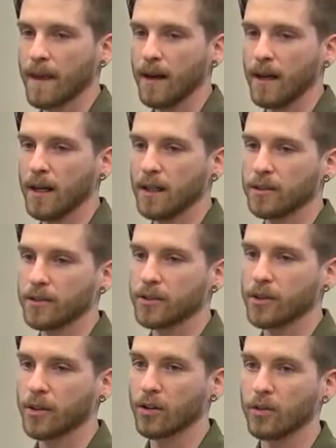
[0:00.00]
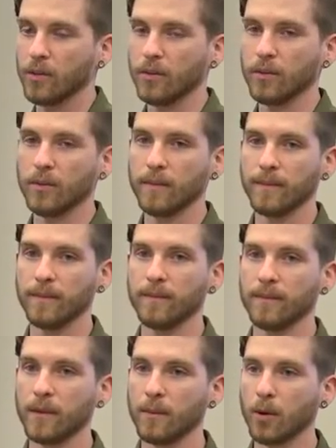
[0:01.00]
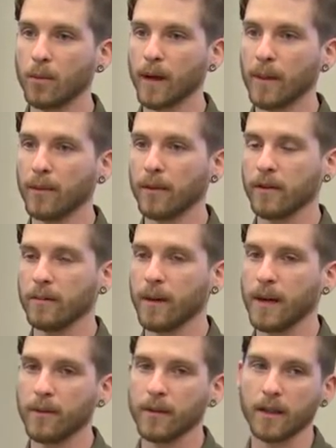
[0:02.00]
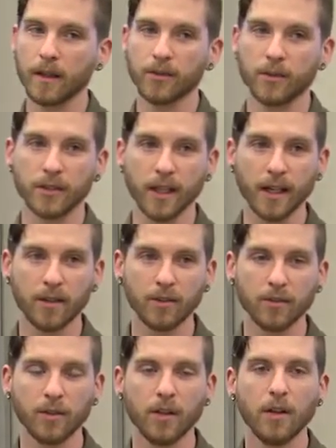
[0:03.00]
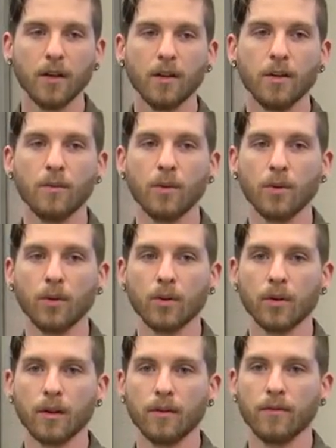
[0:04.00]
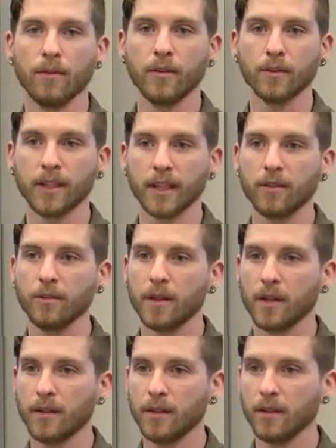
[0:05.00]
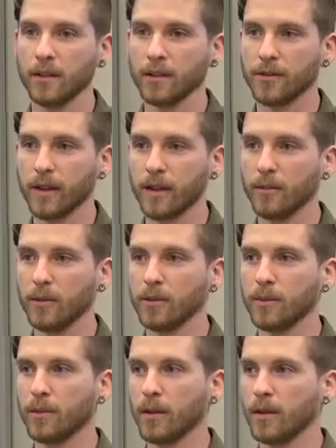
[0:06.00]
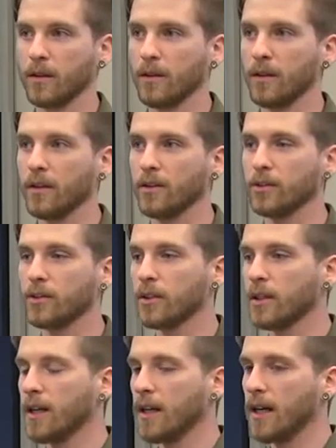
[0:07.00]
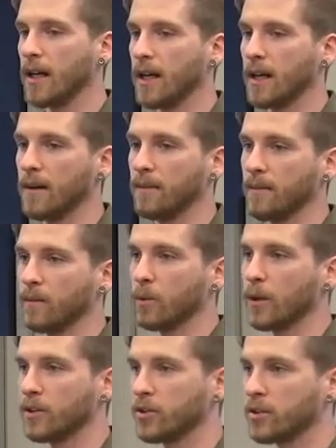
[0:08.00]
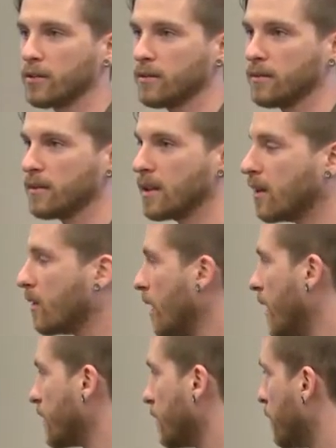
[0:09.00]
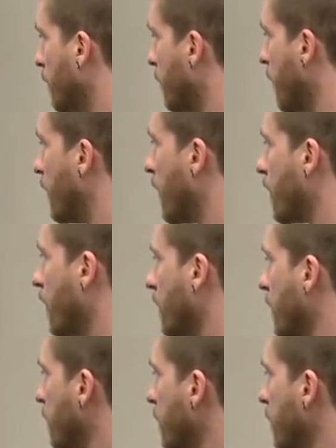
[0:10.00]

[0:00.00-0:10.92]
Uh, so the more paper that, paper that gets recycled, the more of the recycled material is available to print on those, um, which you know has a, a better